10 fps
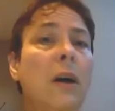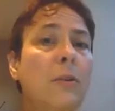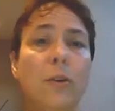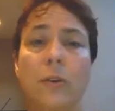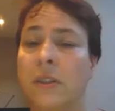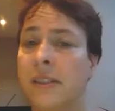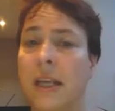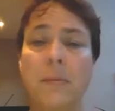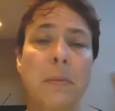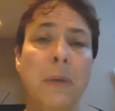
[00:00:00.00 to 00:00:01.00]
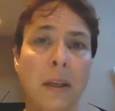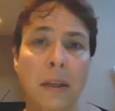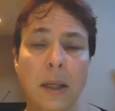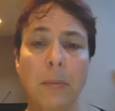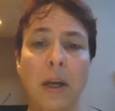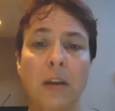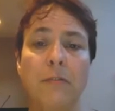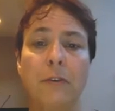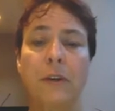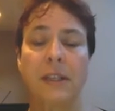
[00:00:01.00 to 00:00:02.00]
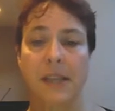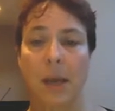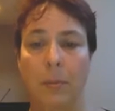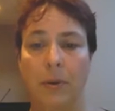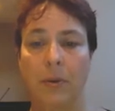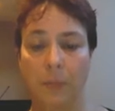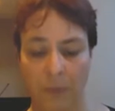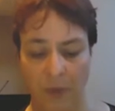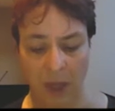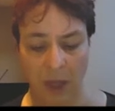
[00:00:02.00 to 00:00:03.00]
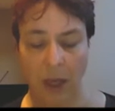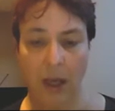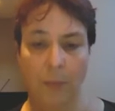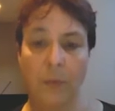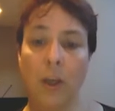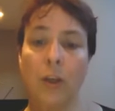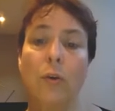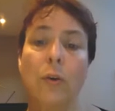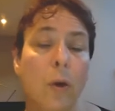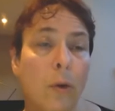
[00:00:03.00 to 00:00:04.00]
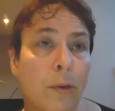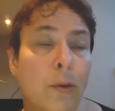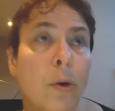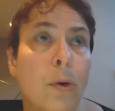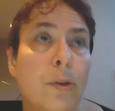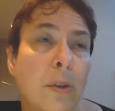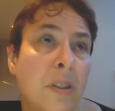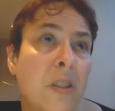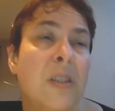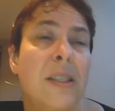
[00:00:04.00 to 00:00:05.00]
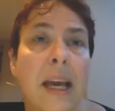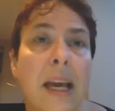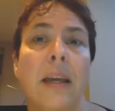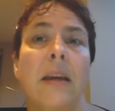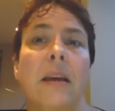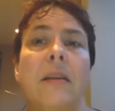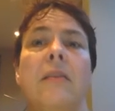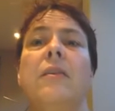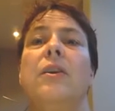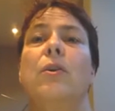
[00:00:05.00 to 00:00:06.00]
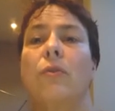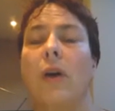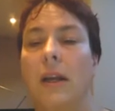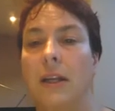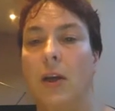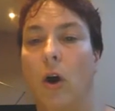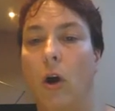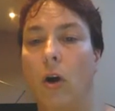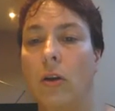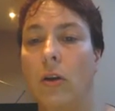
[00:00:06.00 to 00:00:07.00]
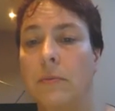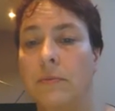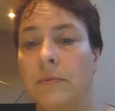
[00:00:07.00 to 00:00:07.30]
You can send me an email, for example. You can also talk to us today in the O'Reilly Hall.